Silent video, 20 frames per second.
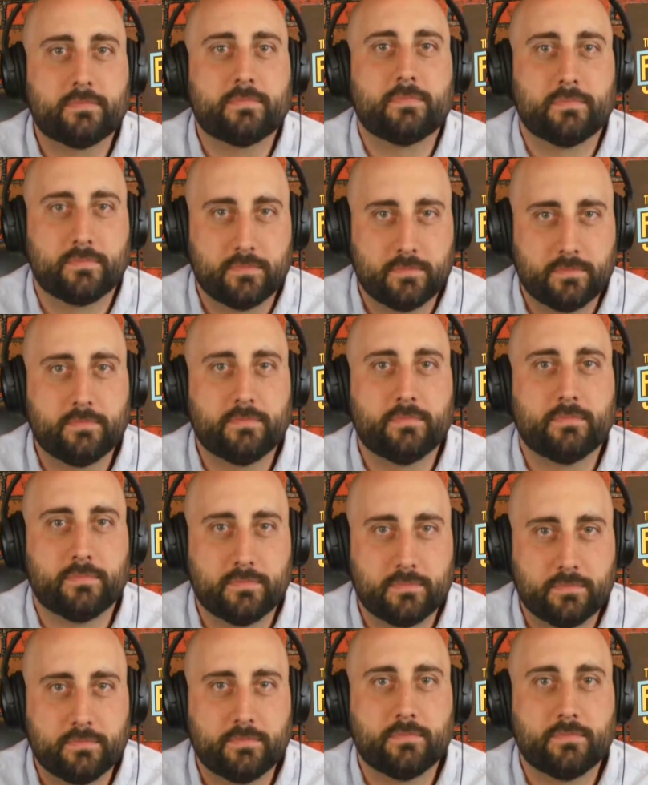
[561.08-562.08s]

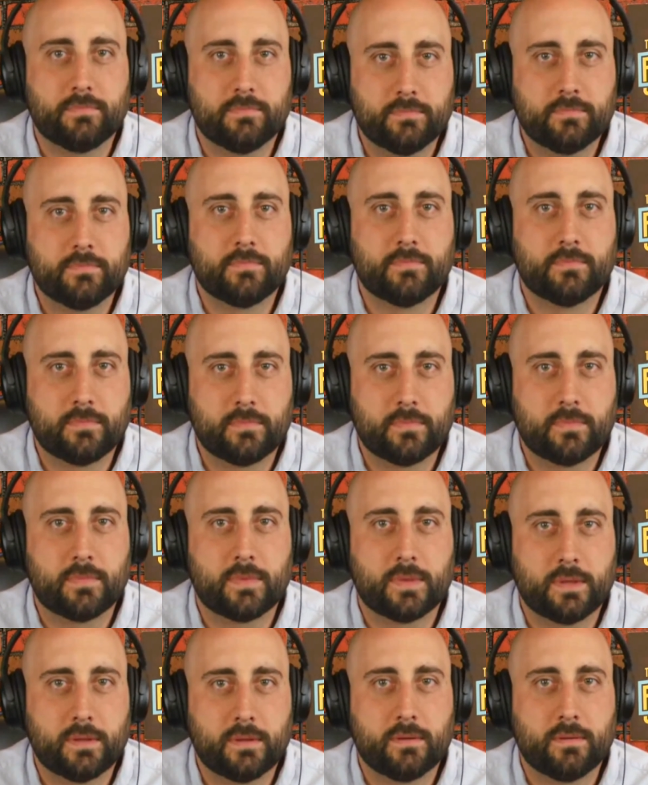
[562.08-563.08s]

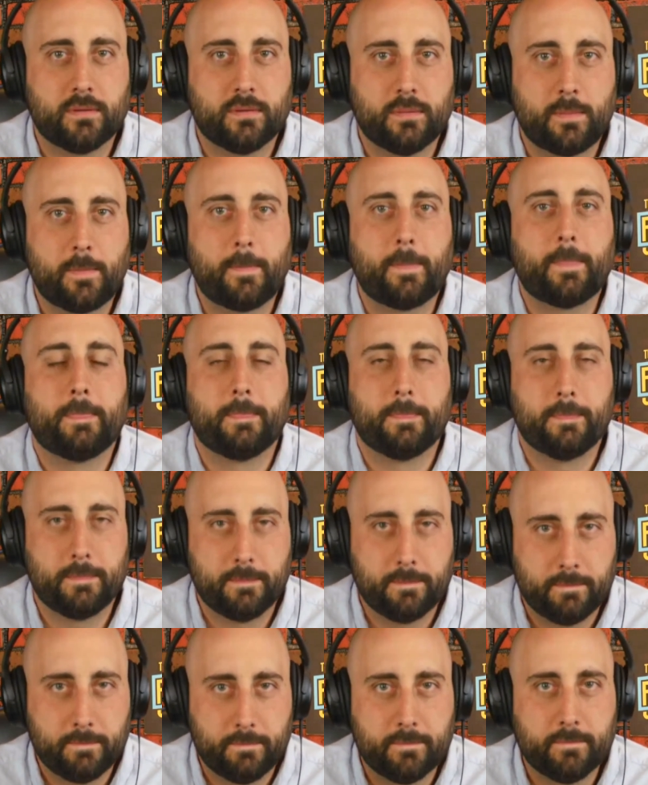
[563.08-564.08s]

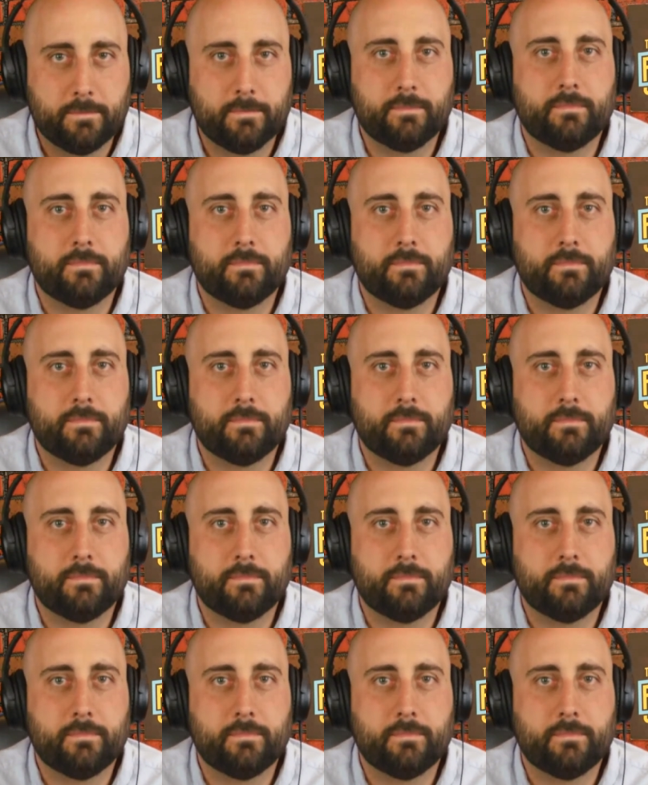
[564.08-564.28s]
No words are spoken by the person on screen.